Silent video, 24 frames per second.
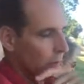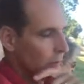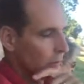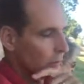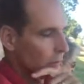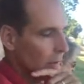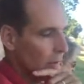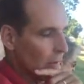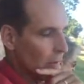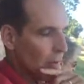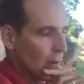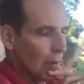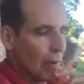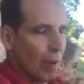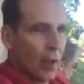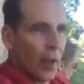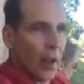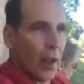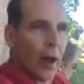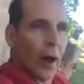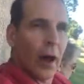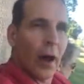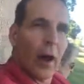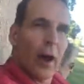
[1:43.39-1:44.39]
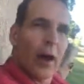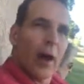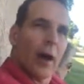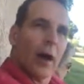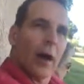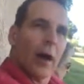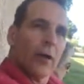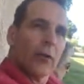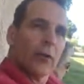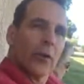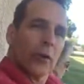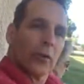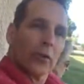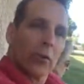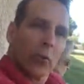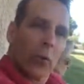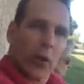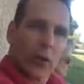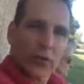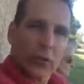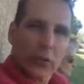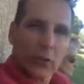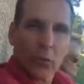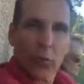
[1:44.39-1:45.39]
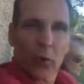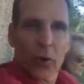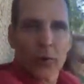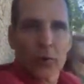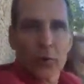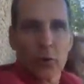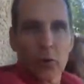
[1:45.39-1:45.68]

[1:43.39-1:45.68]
So your other question was,